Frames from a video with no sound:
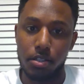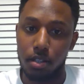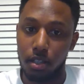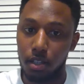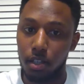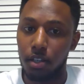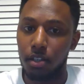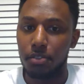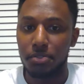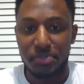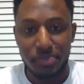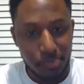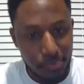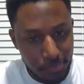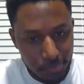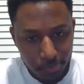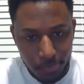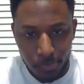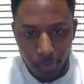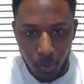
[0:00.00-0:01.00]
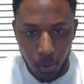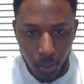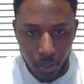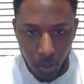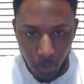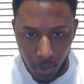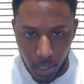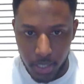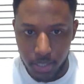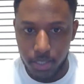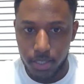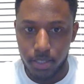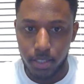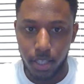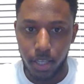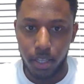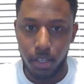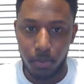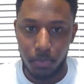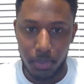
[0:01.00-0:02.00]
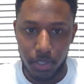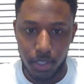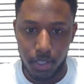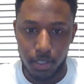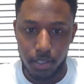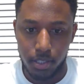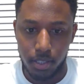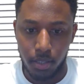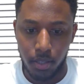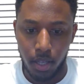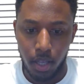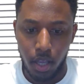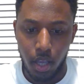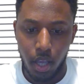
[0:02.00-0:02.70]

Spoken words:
of knowing your rights as a kingdom citizen.